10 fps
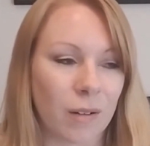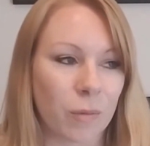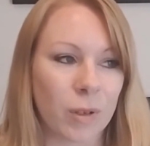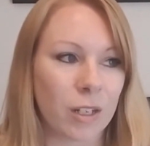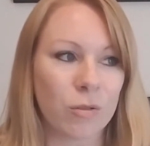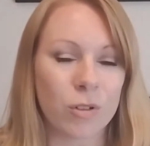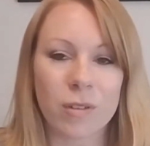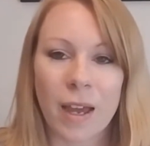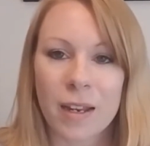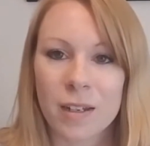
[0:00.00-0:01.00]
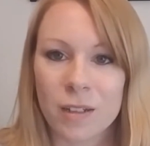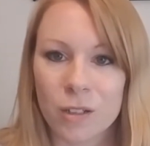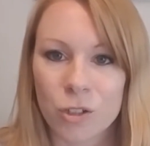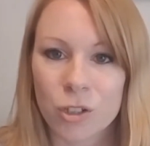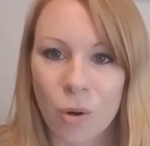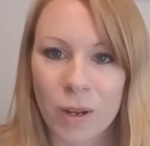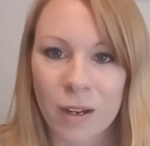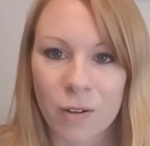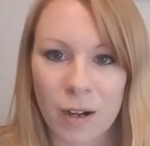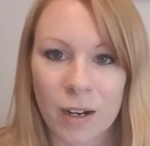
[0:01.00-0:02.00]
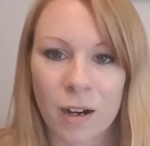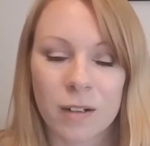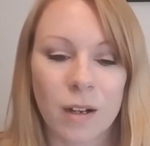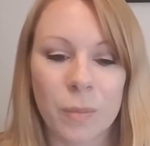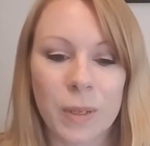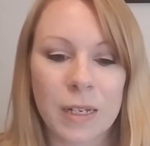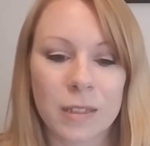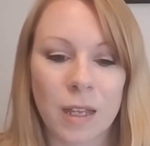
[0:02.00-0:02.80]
When you do that, you're showing credit card companies